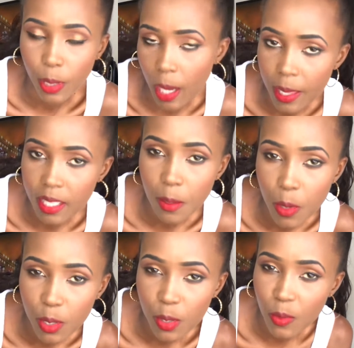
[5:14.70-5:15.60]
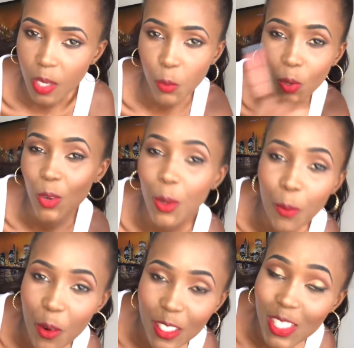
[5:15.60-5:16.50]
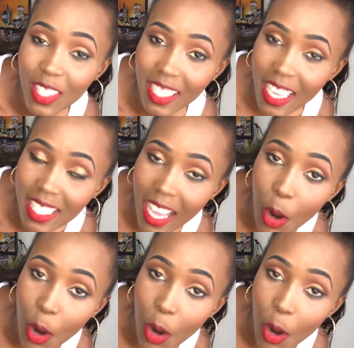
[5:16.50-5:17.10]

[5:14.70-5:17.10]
yeah, that's the bodysuit, and we're gonna move on to the next